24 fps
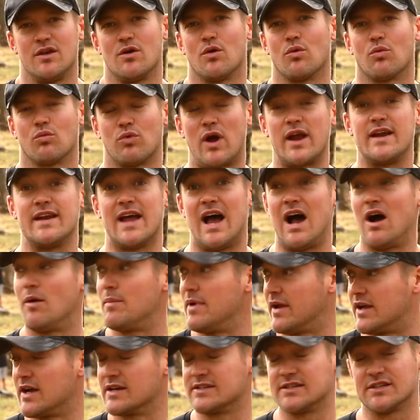right now,
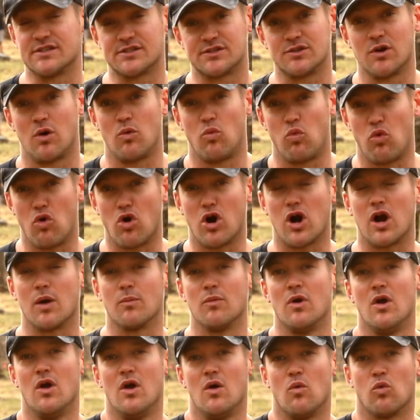because it's so
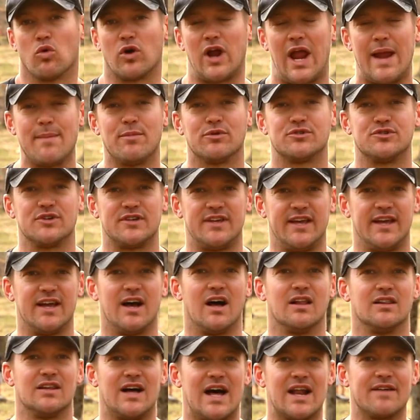warm, we're able to get
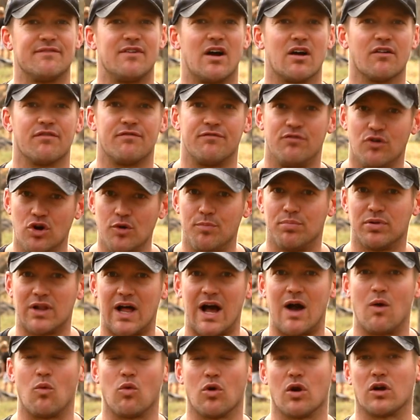a lot of our food
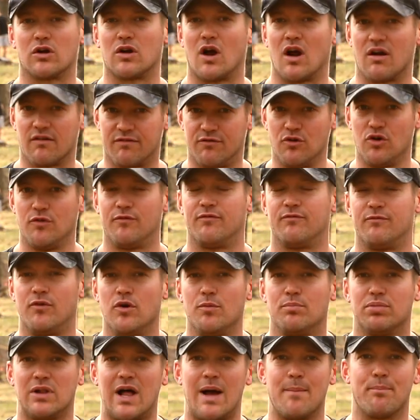plot work, our food
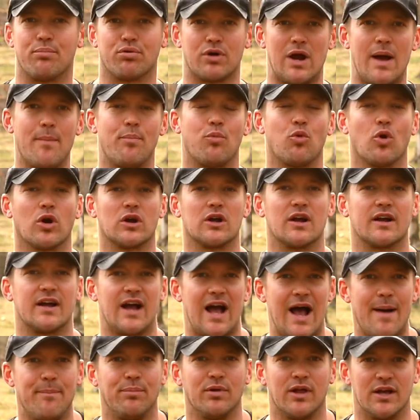plot prep work
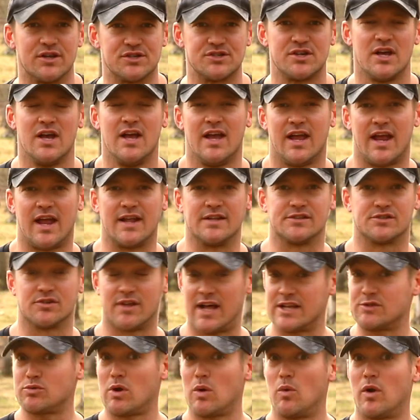accomplished. And so
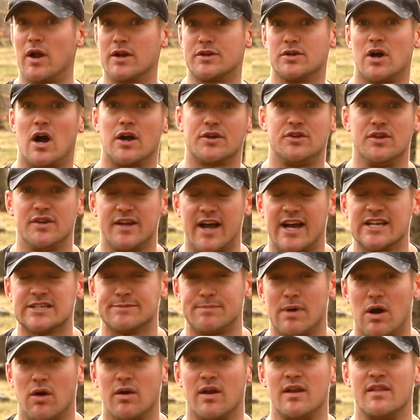that's what I want to talk to you guys
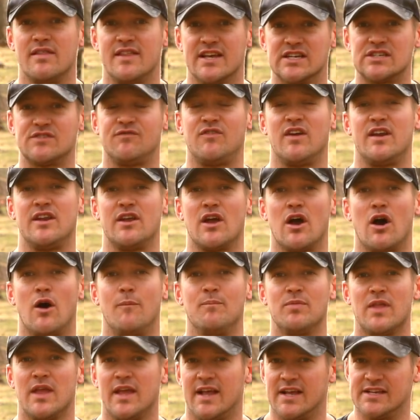about in this video,
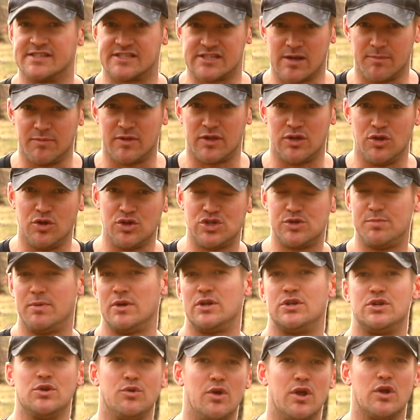is something that you should be
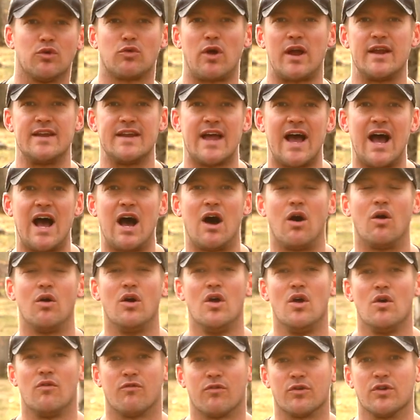doing right now
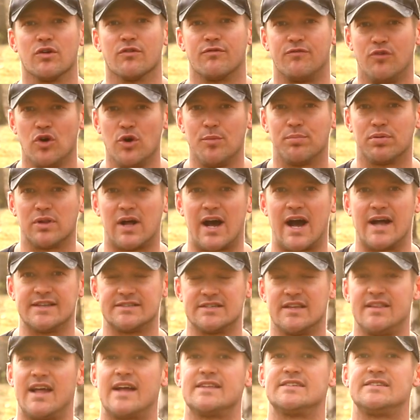for your food plots,
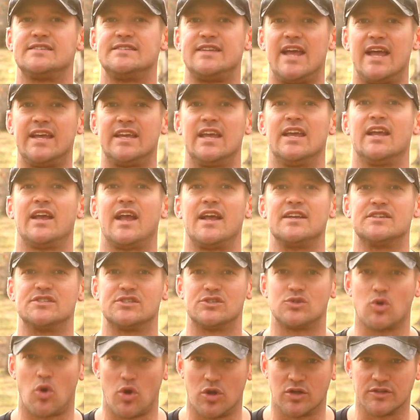and that's taking a
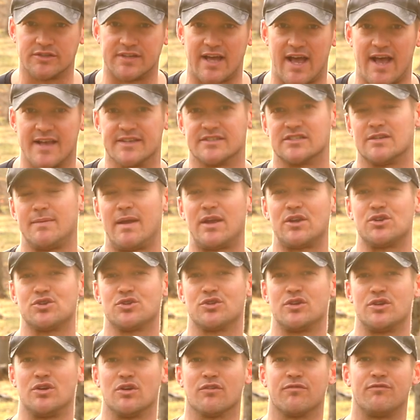soil test to make sure
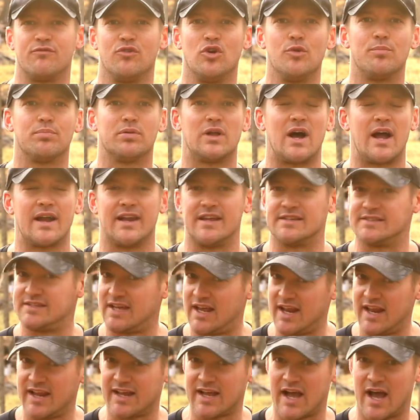that your food plot is
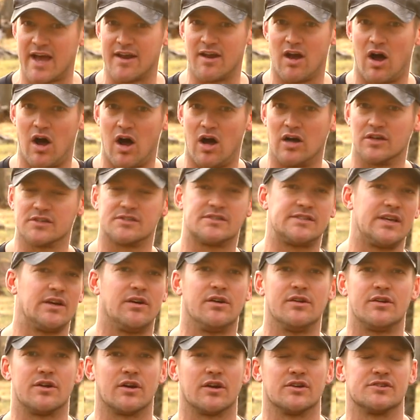hitting on all
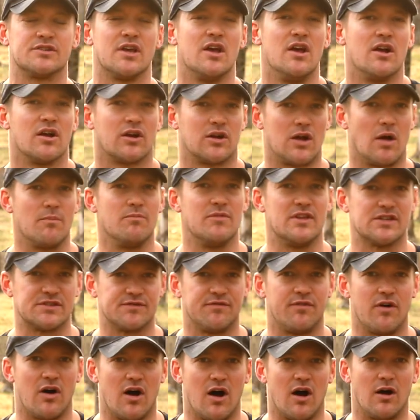cylinders come this
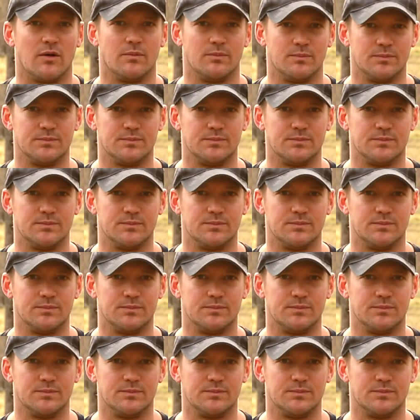fall.